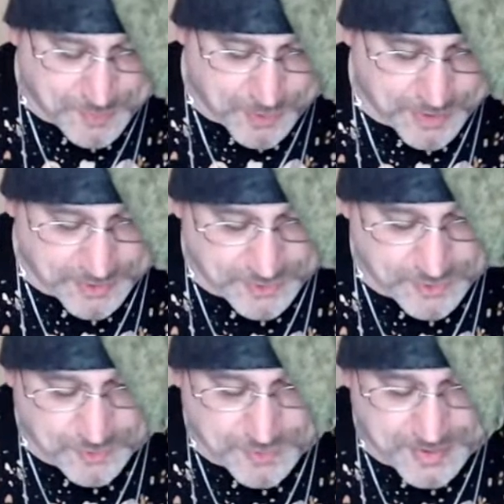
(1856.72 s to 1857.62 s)
point,
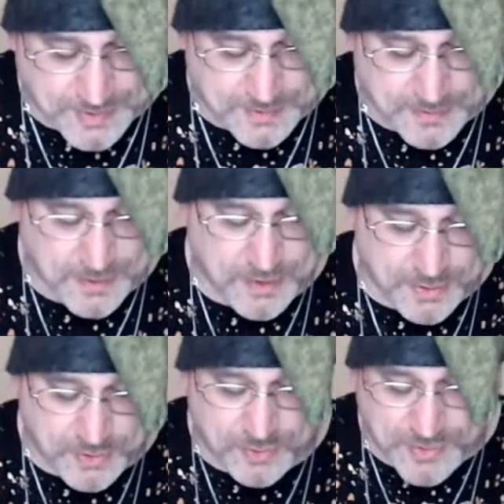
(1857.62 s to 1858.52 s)
you
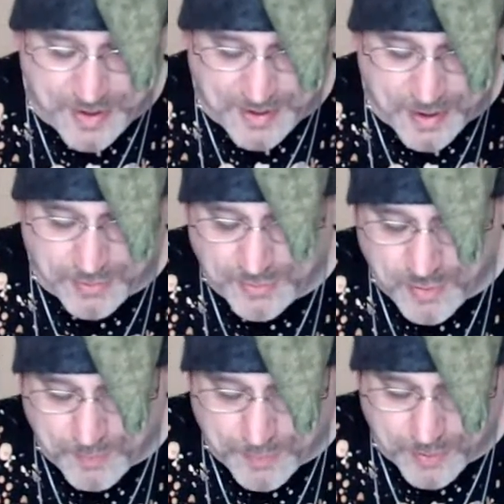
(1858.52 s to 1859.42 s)
take out your
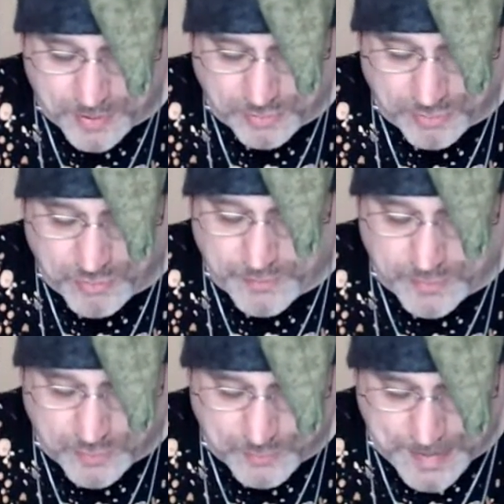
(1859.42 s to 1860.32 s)
notebook and you draw a
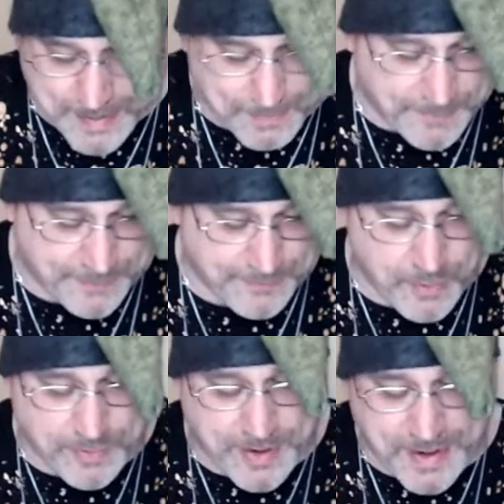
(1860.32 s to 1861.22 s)
new map of the
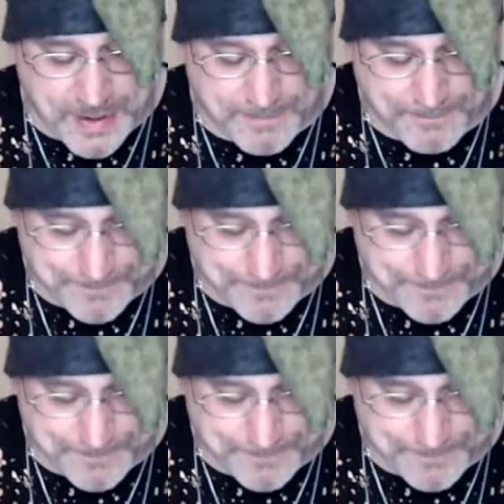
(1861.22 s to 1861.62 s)
road ahead.